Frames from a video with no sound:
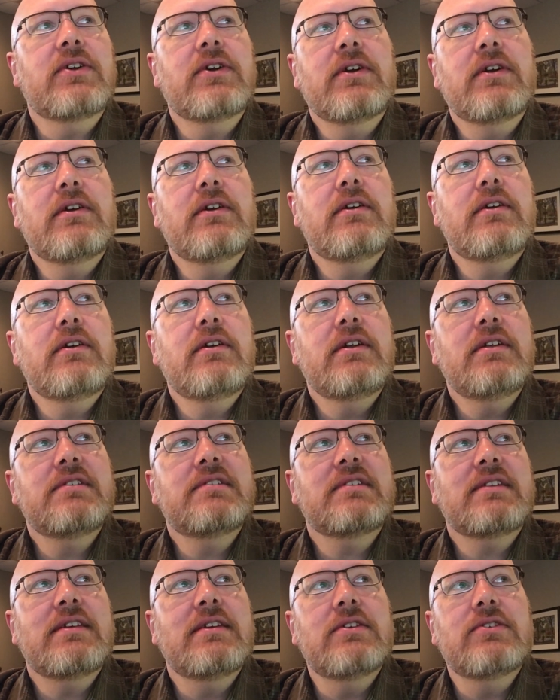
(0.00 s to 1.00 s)

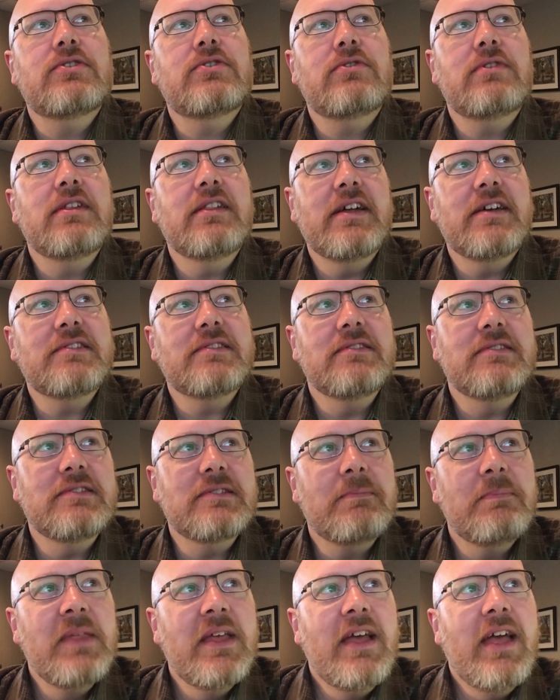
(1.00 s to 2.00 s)
earnest history lessons.